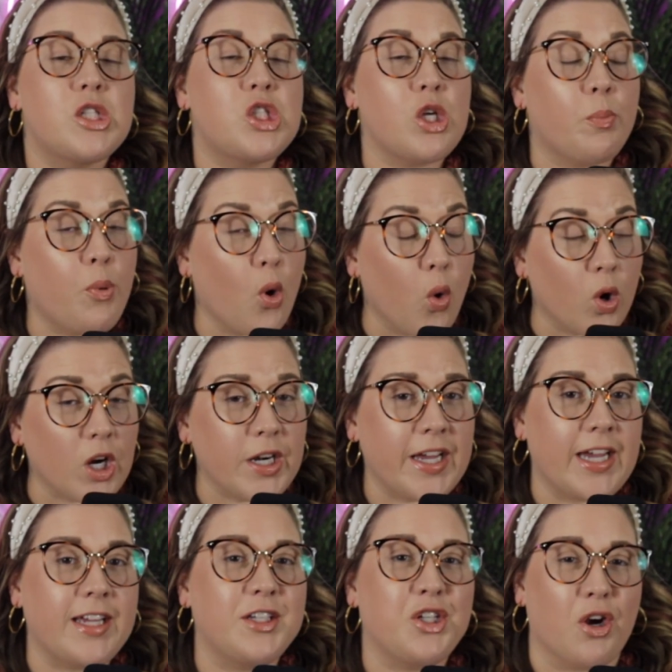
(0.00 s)

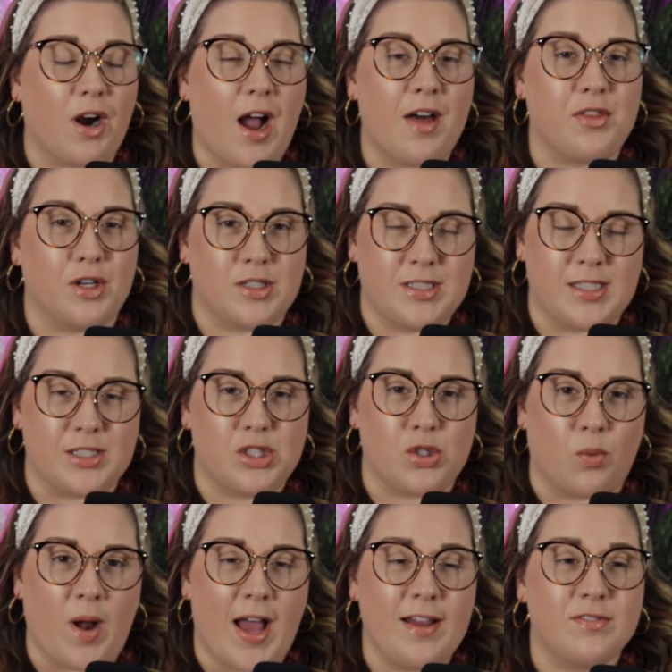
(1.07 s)
supporting your other sister
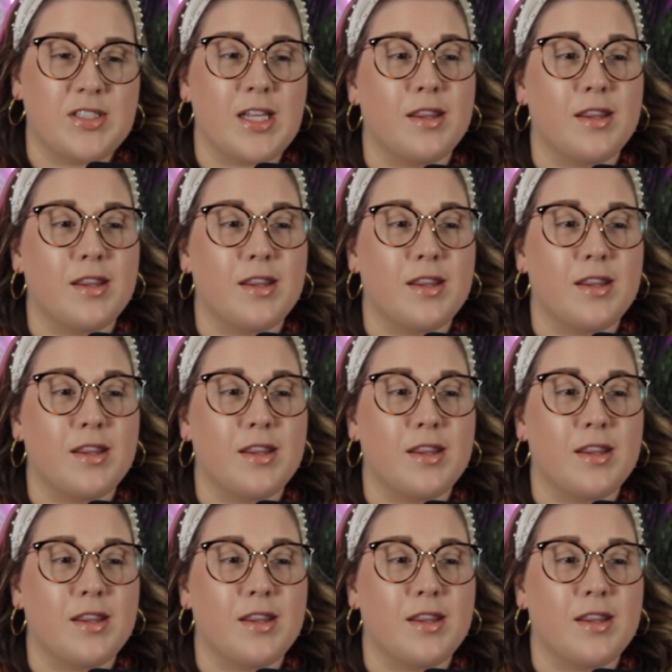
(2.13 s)
wives,